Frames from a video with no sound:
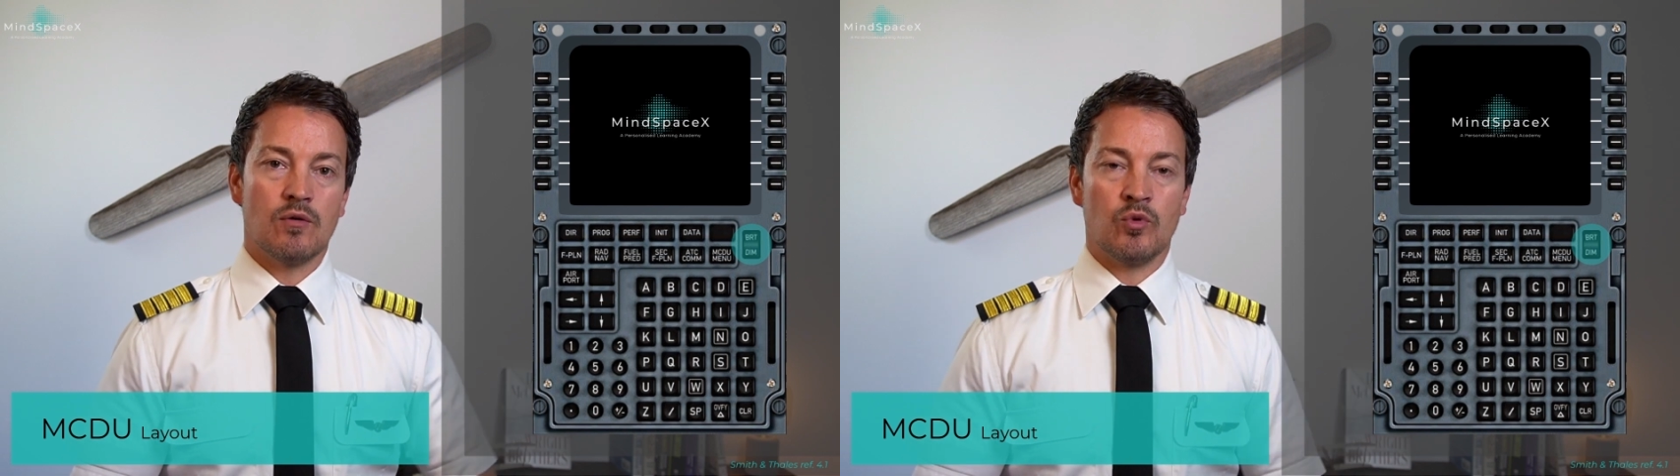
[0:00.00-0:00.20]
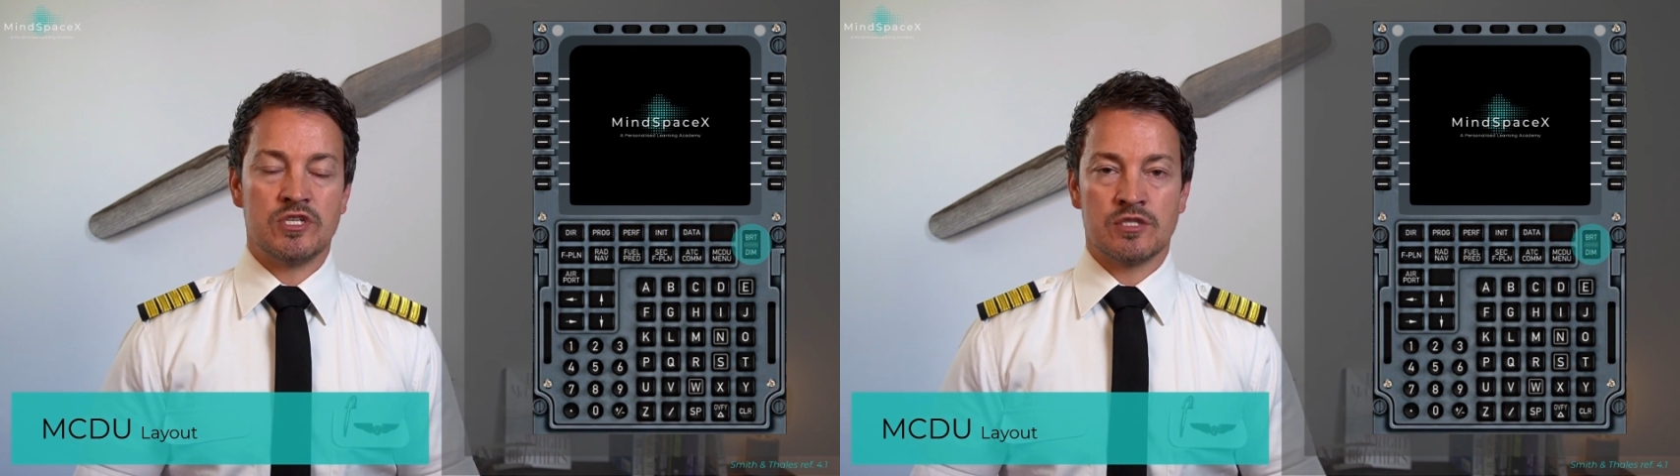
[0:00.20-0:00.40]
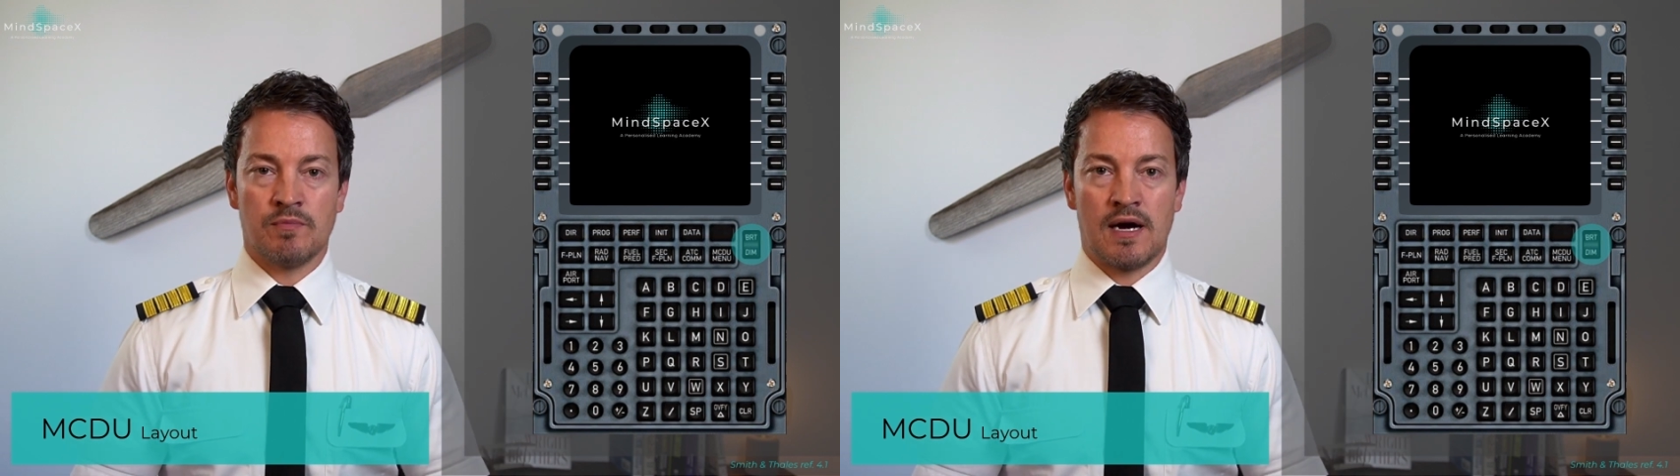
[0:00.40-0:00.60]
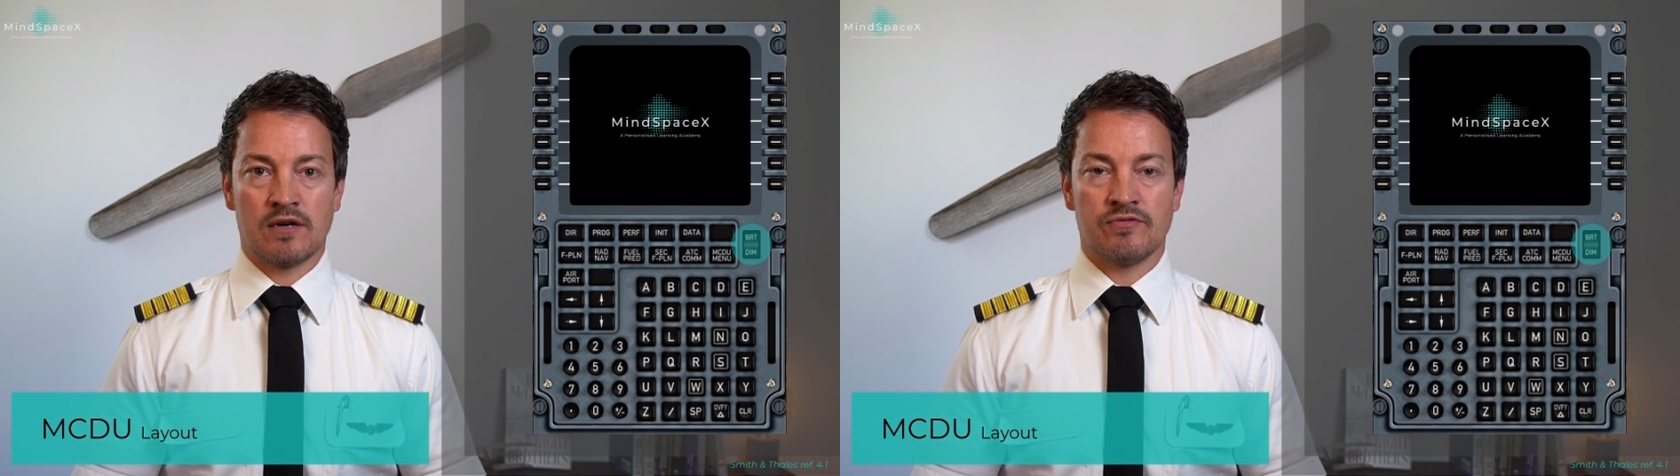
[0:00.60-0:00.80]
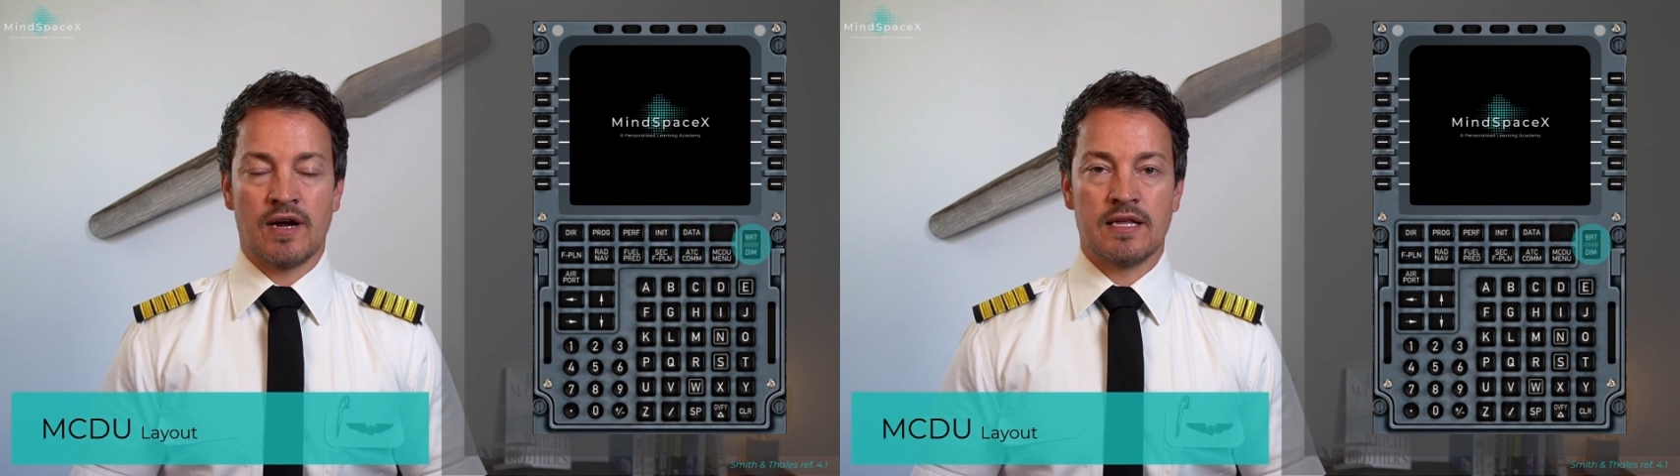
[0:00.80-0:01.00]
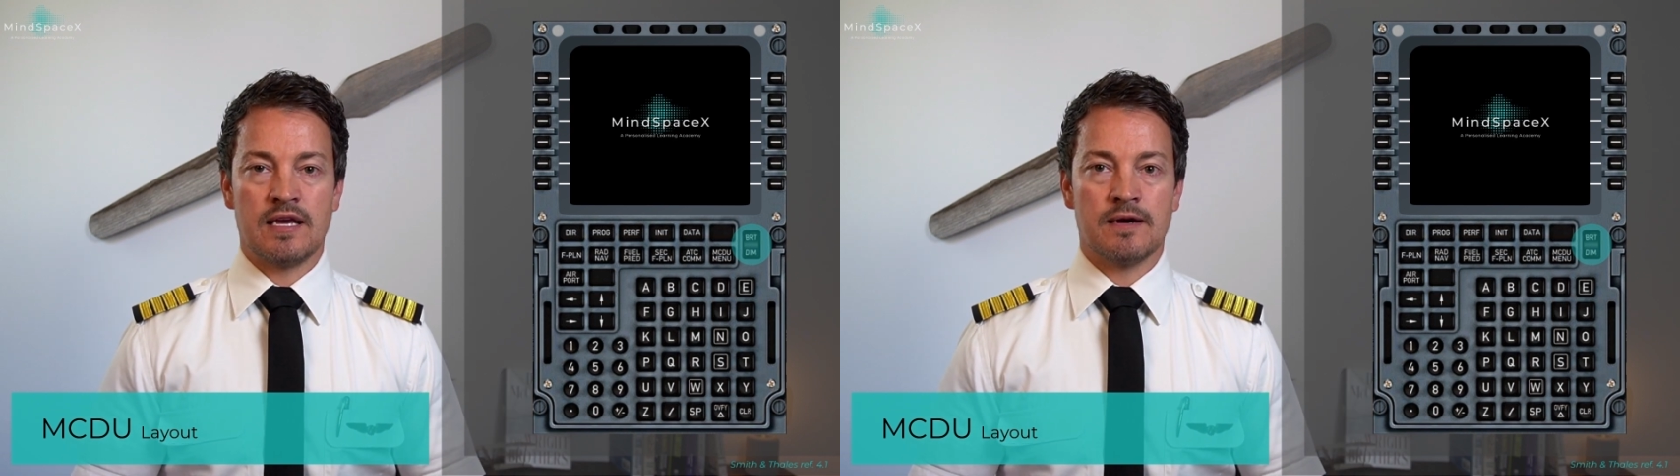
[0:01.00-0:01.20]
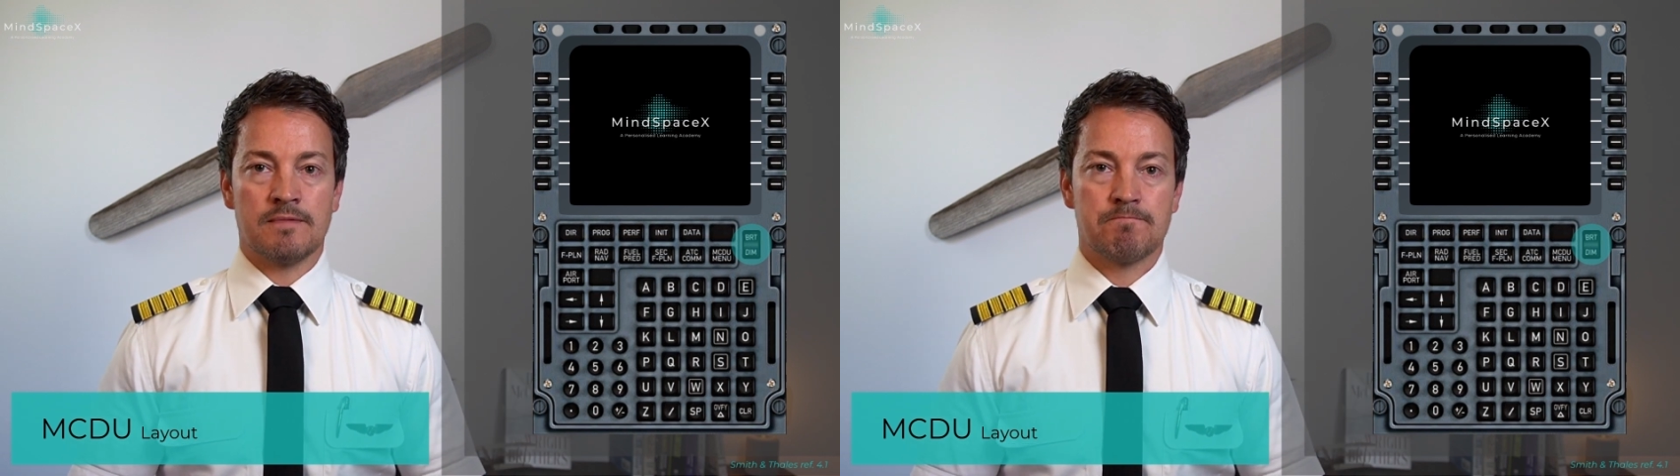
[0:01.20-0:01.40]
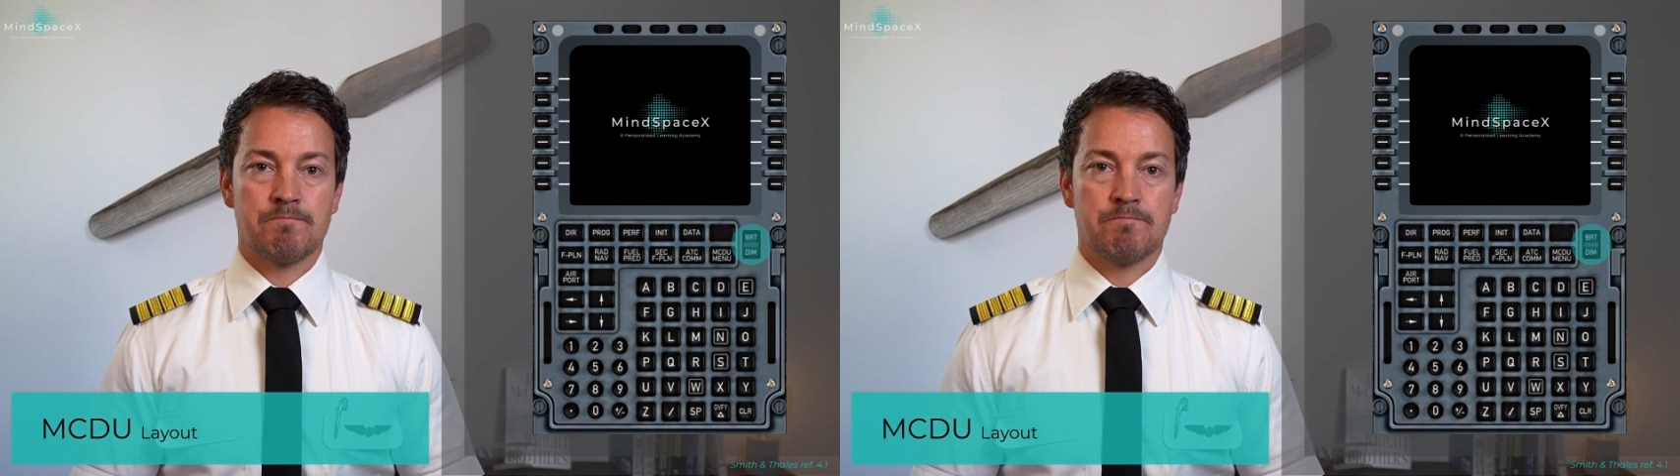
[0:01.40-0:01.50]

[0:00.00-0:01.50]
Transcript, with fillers: which is marked right here.